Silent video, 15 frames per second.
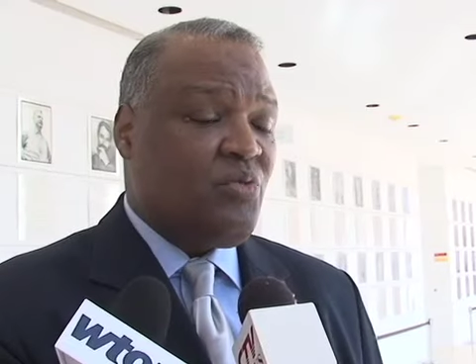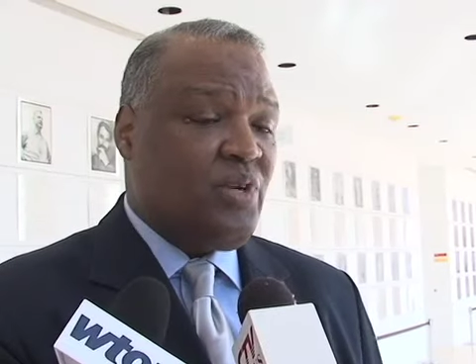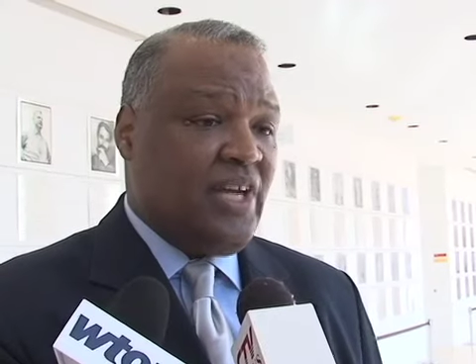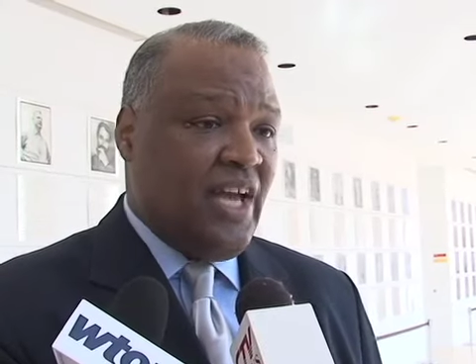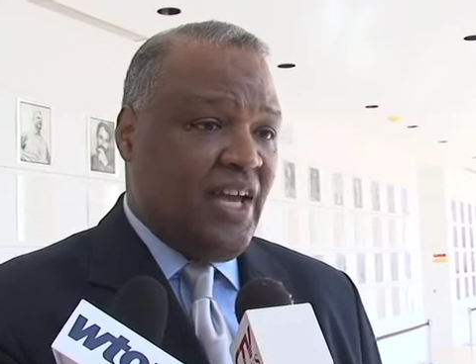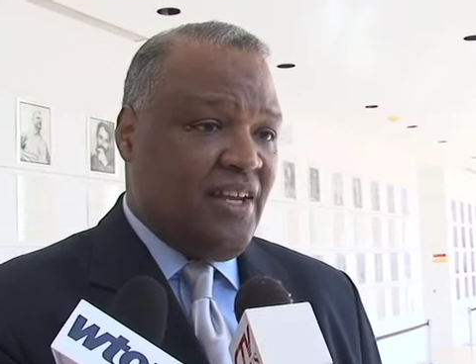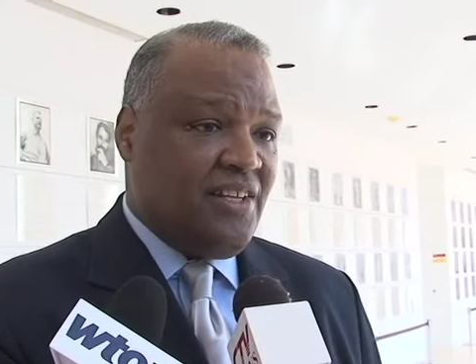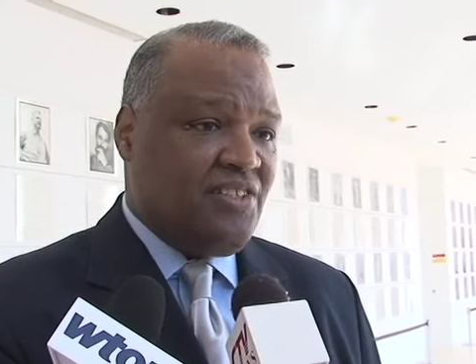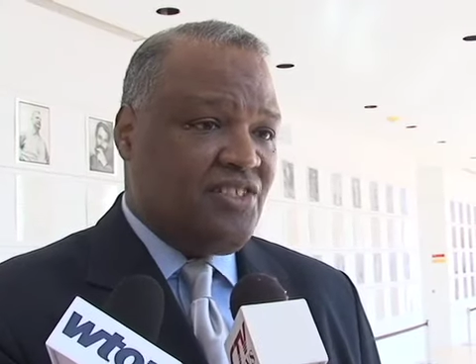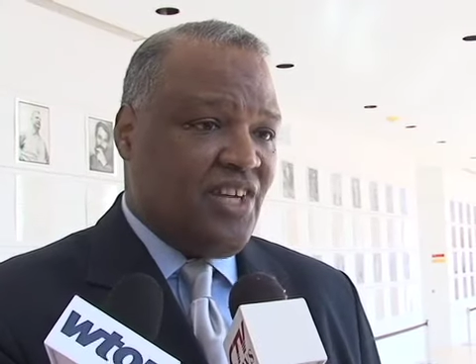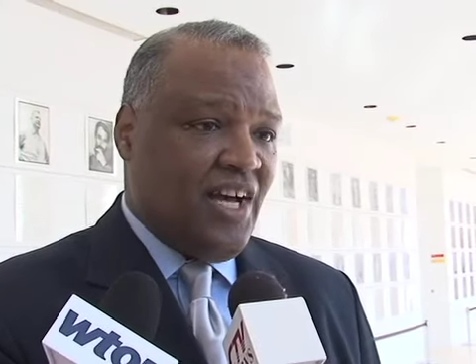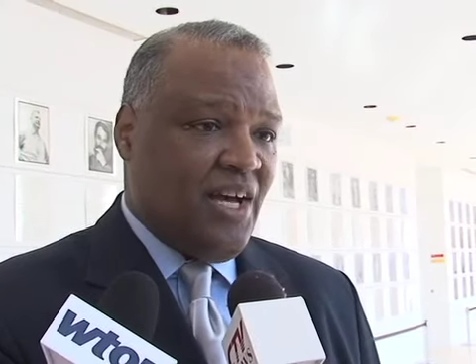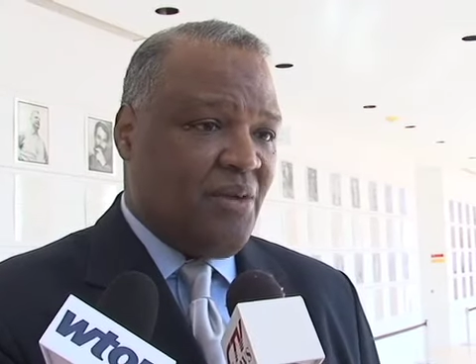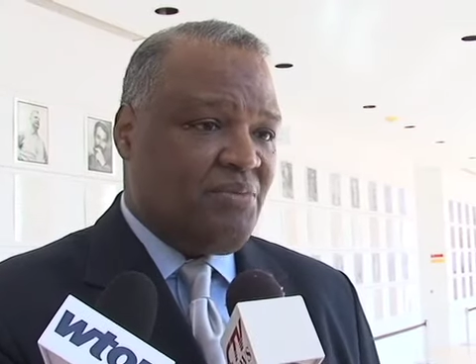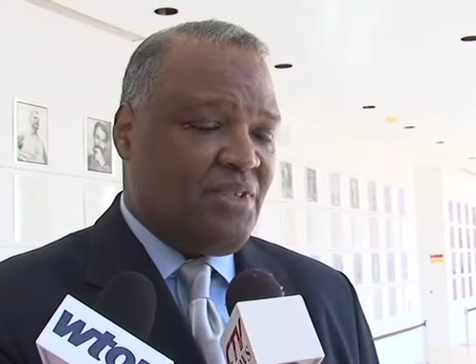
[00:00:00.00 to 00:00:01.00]
creating
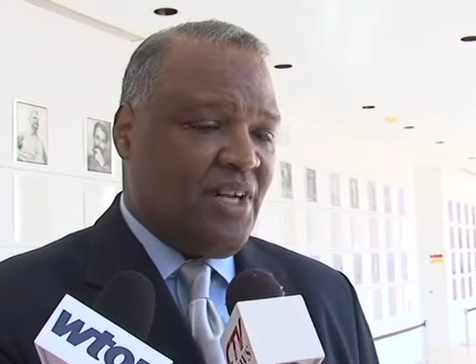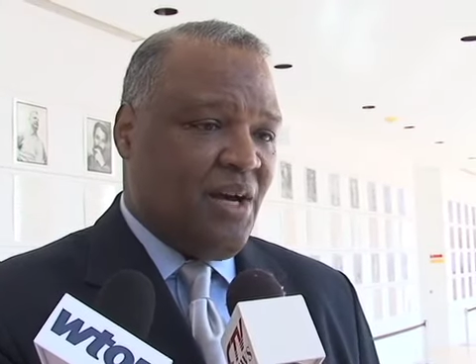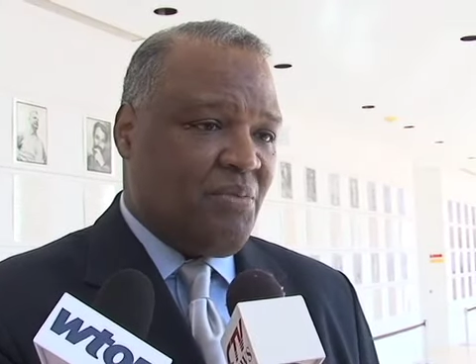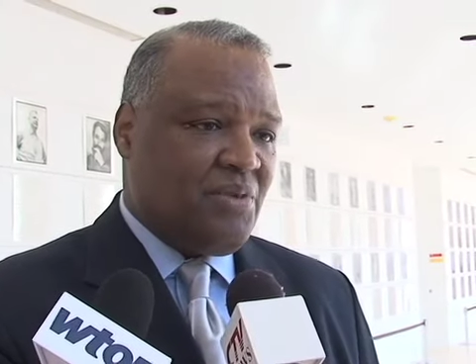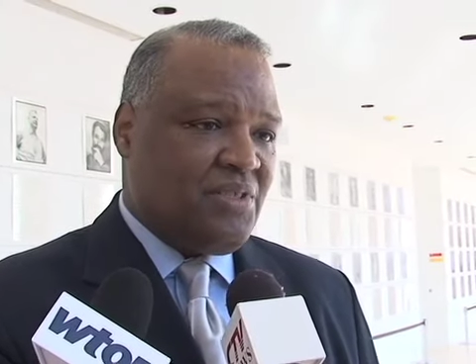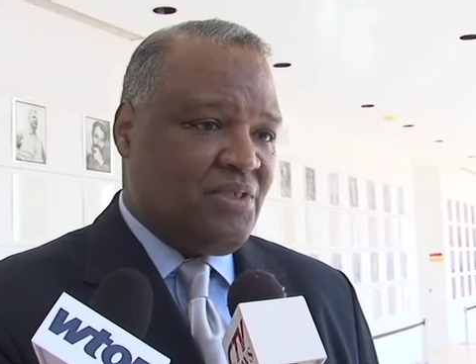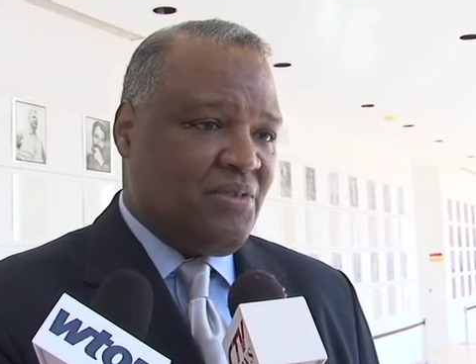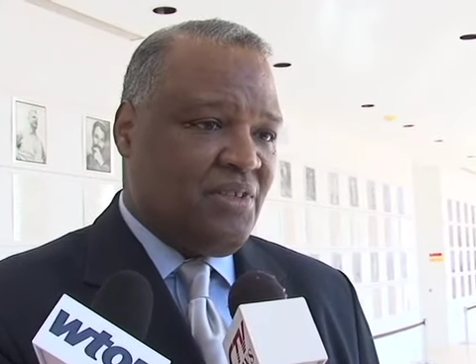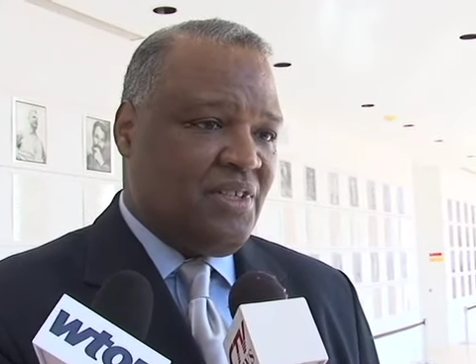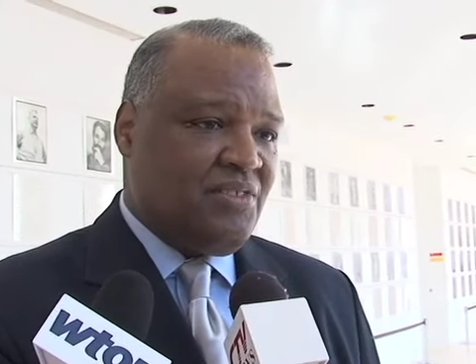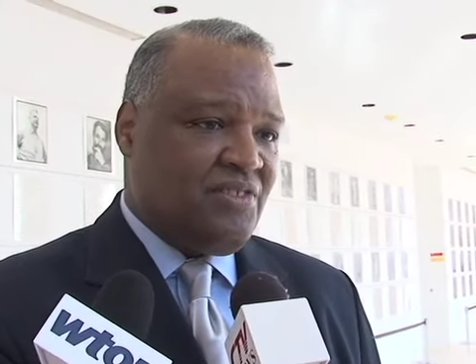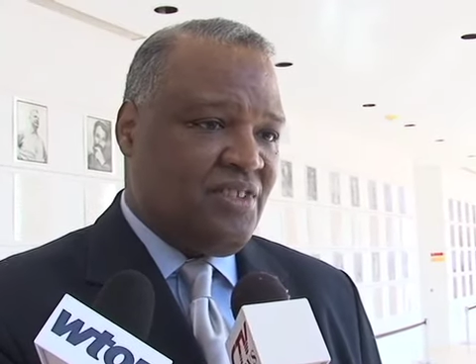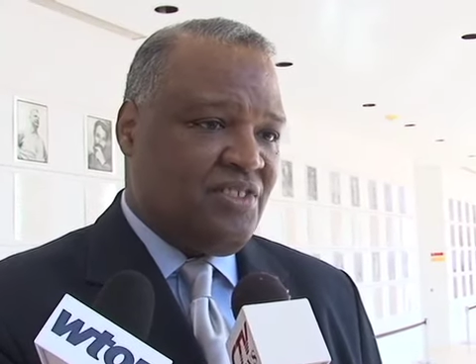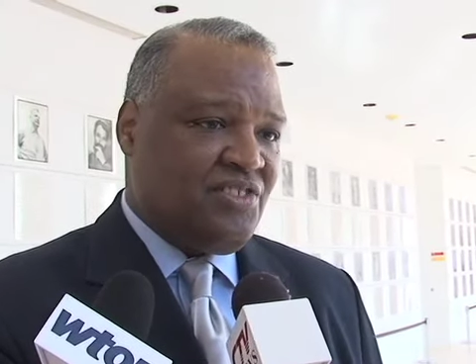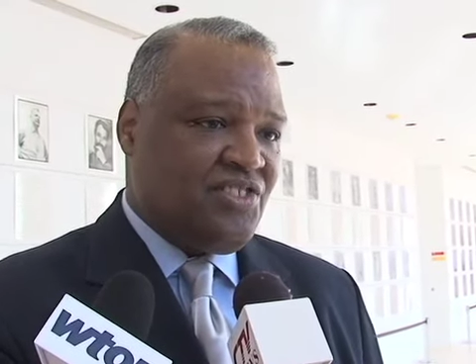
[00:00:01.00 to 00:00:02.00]
jobs and
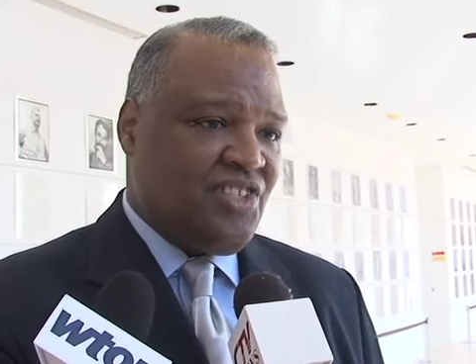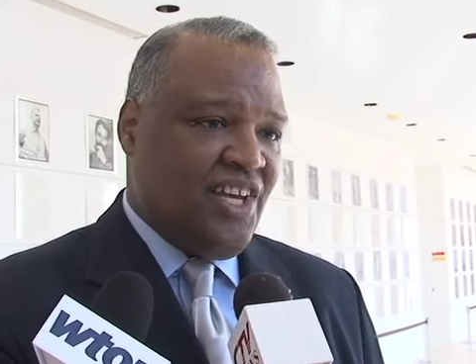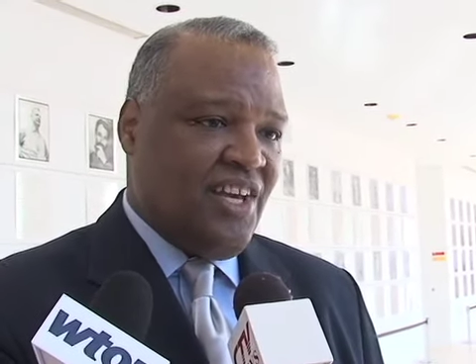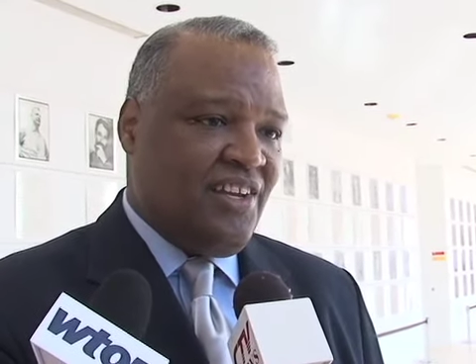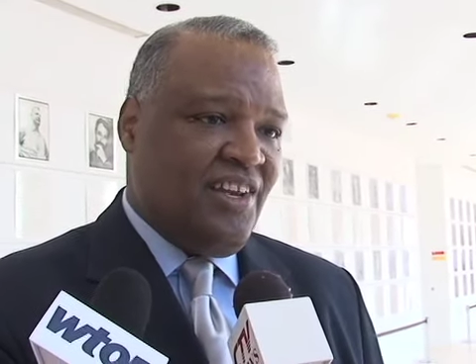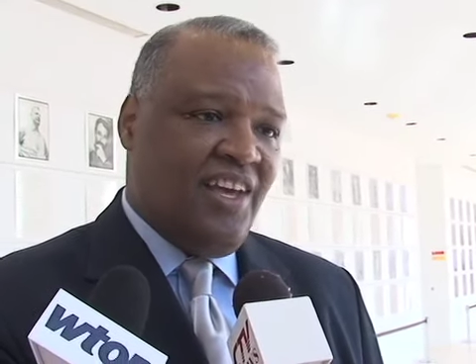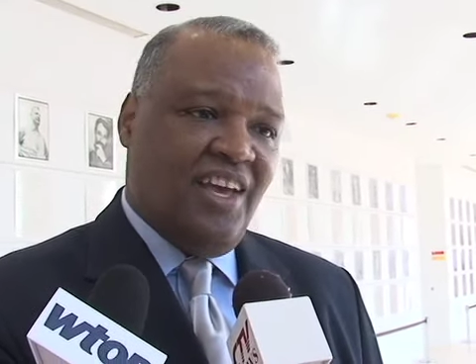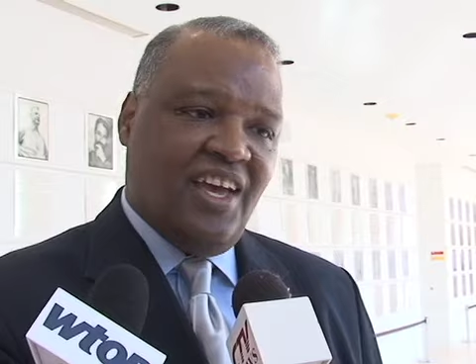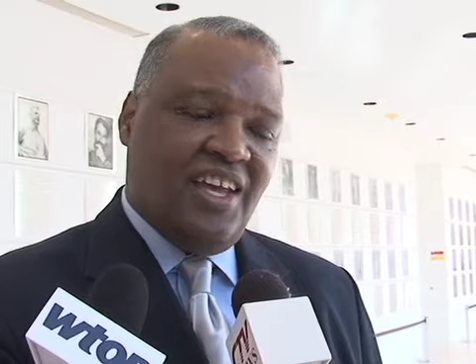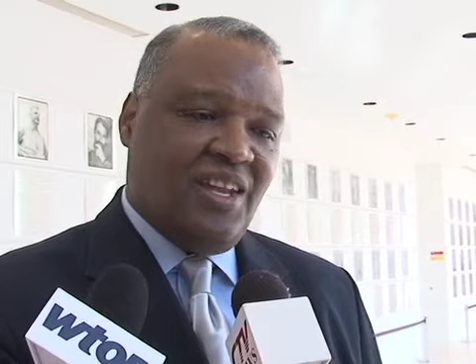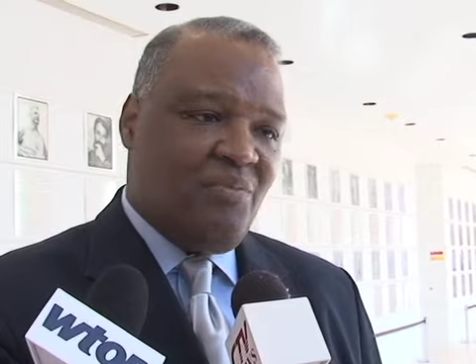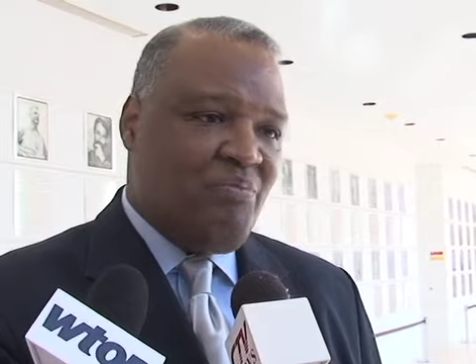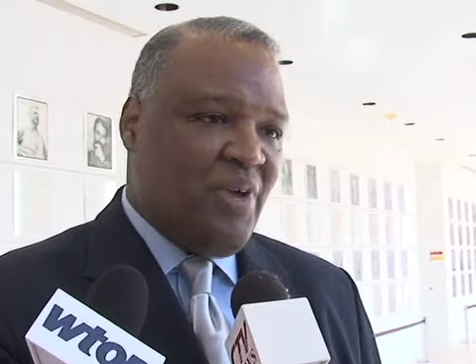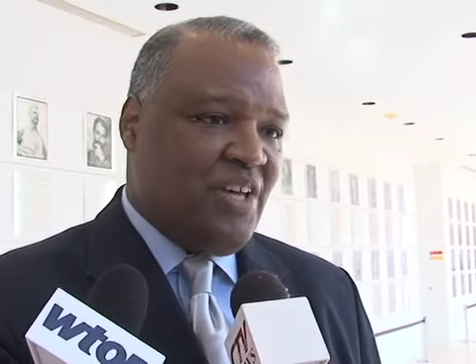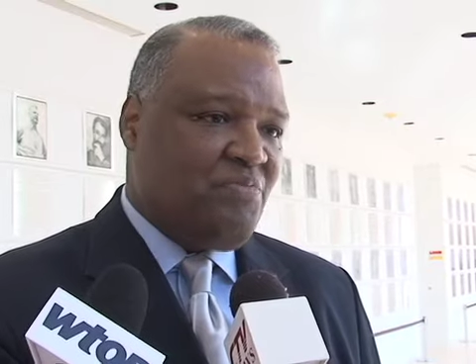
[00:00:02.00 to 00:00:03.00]
opportunities in the state
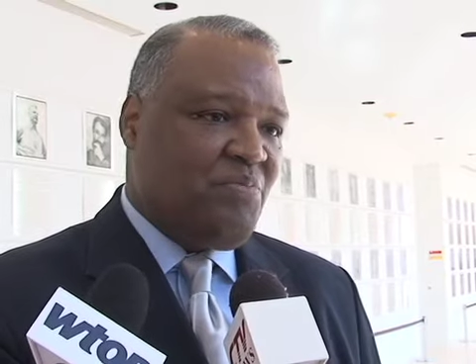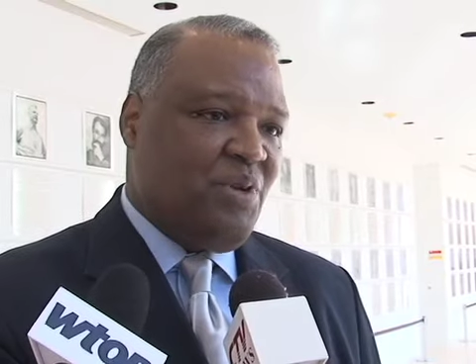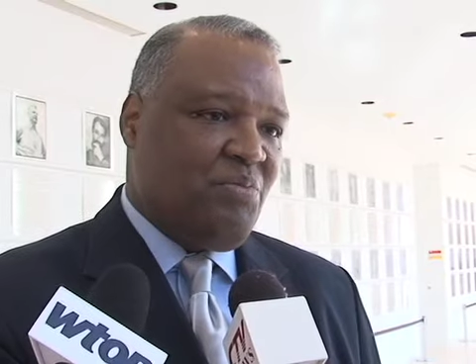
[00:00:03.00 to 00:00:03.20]
and the best